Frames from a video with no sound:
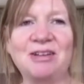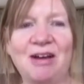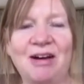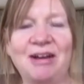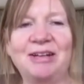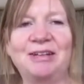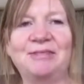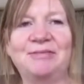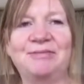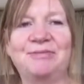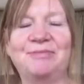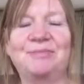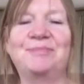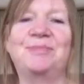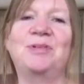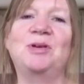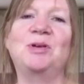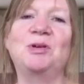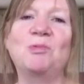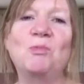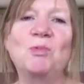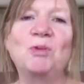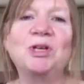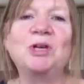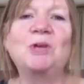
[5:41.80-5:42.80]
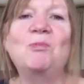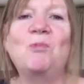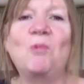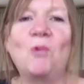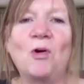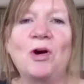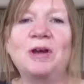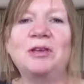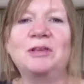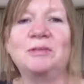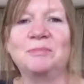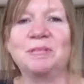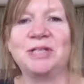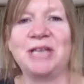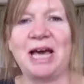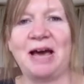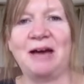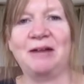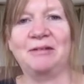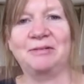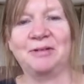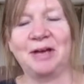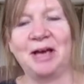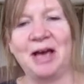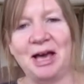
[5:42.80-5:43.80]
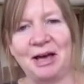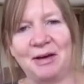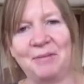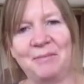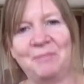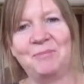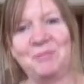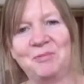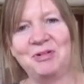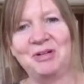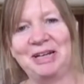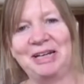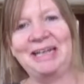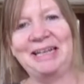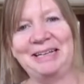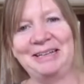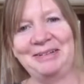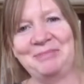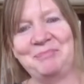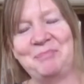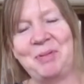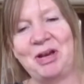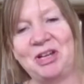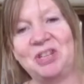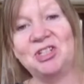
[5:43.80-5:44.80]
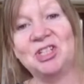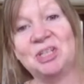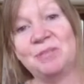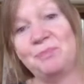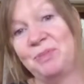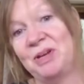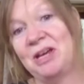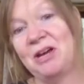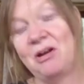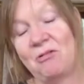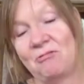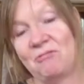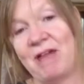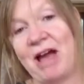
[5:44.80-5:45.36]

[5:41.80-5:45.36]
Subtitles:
kind of, you wore them down, really, by just being